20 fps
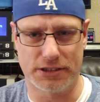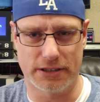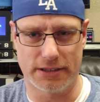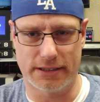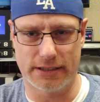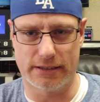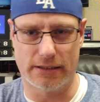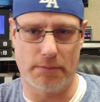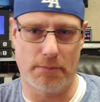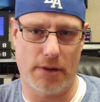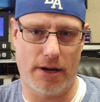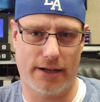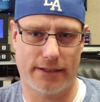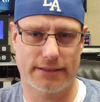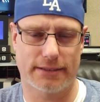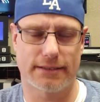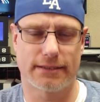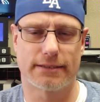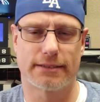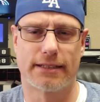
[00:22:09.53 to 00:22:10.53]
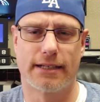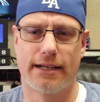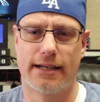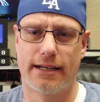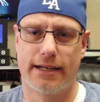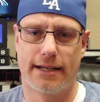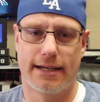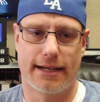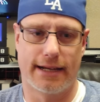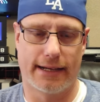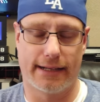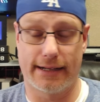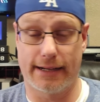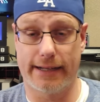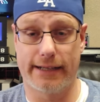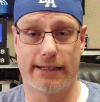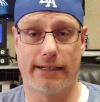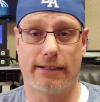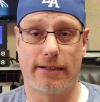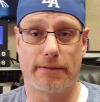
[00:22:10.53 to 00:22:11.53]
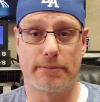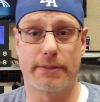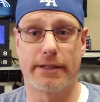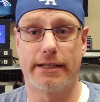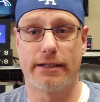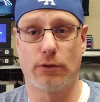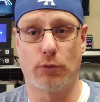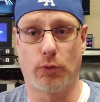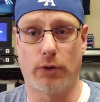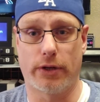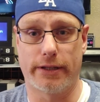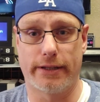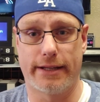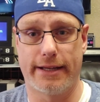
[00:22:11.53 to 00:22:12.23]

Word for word: just in the boxes, and I ended up getting one.